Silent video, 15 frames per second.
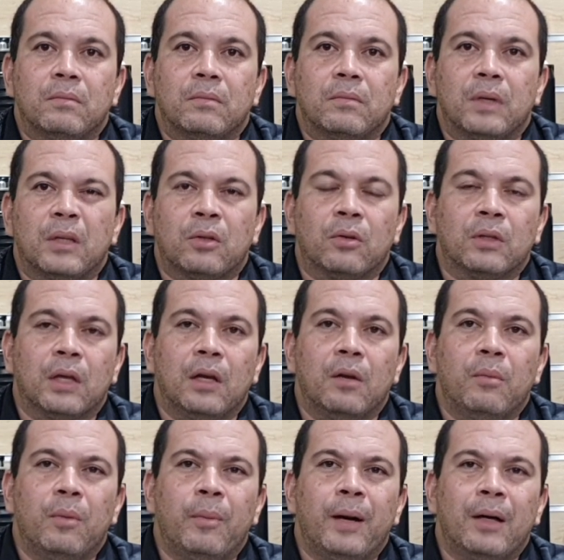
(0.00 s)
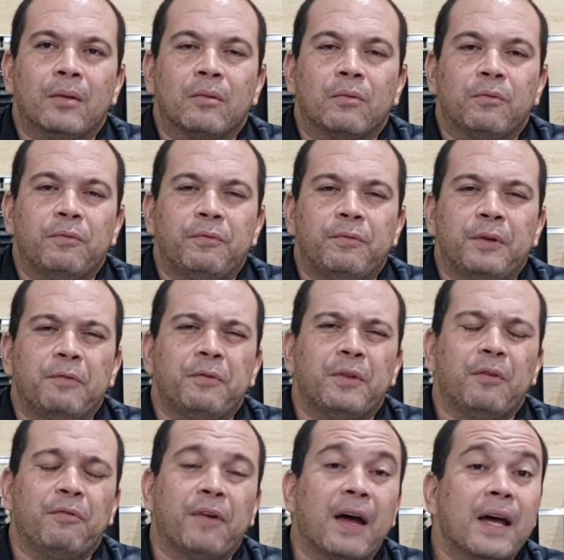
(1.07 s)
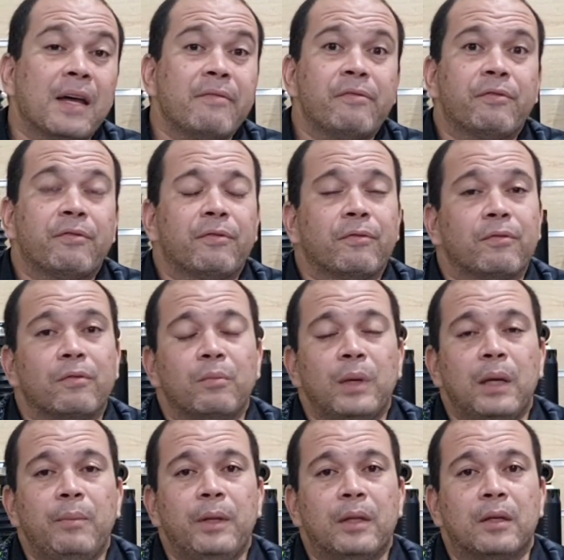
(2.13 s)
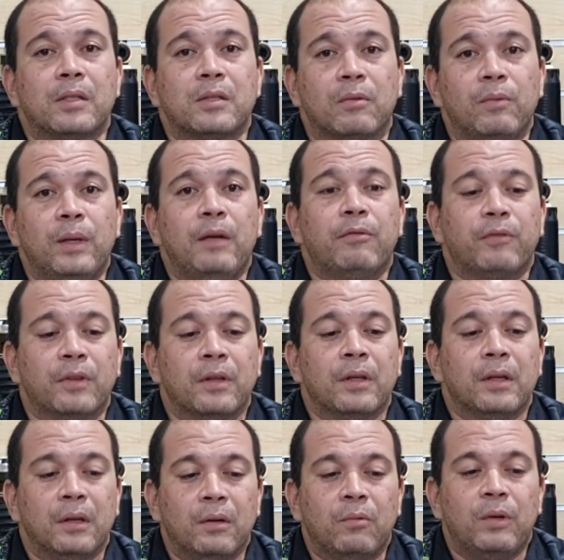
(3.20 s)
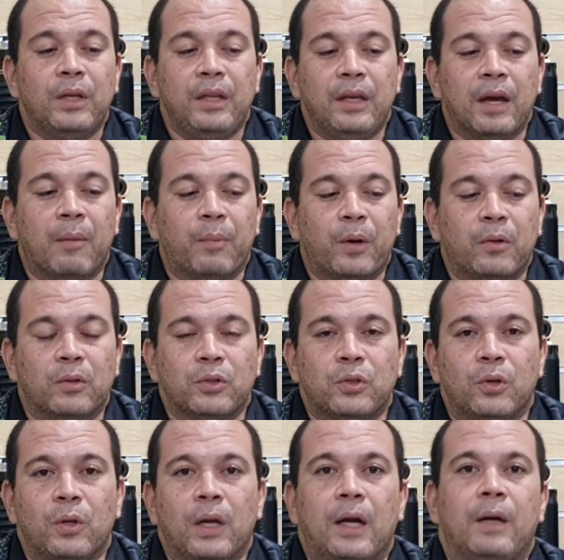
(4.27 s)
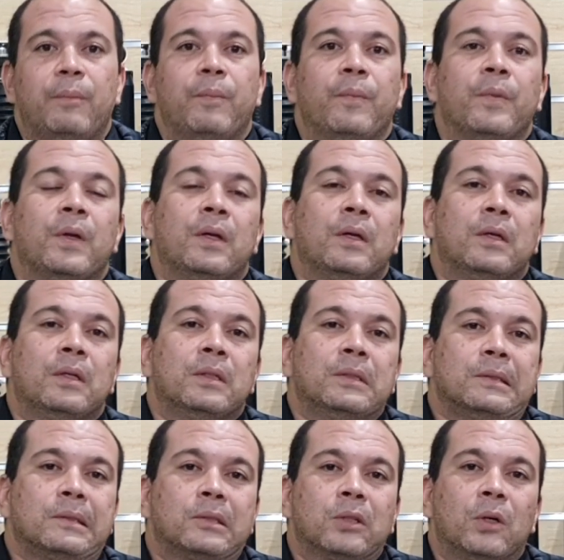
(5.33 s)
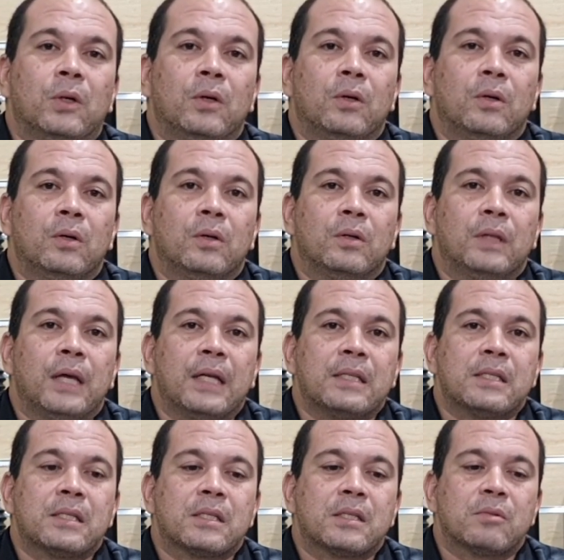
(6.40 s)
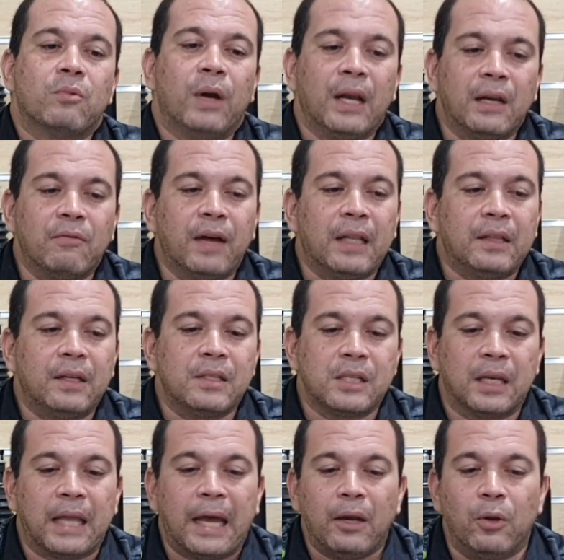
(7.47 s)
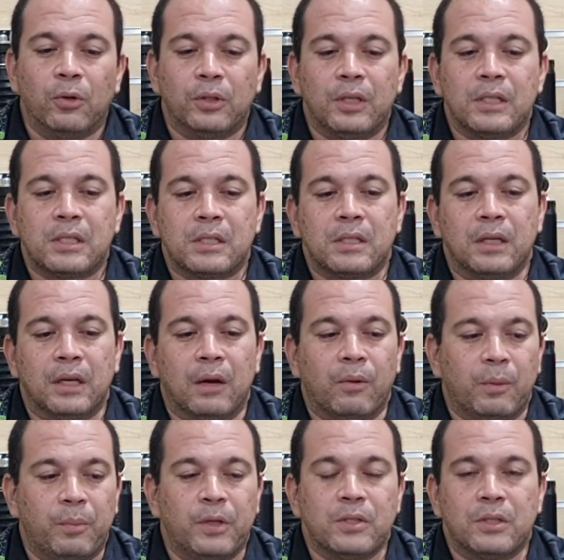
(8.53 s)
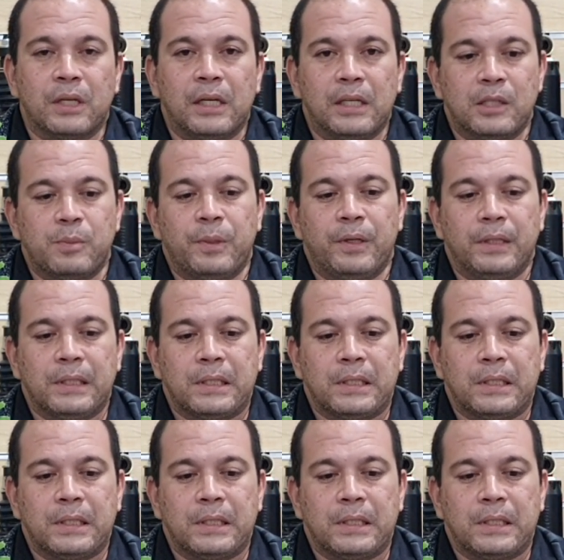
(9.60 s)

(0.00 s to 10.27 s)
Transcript: a total of about 55 millimeters of lift with the upper control arm. So that's one advantage that I noticed in our personal experience.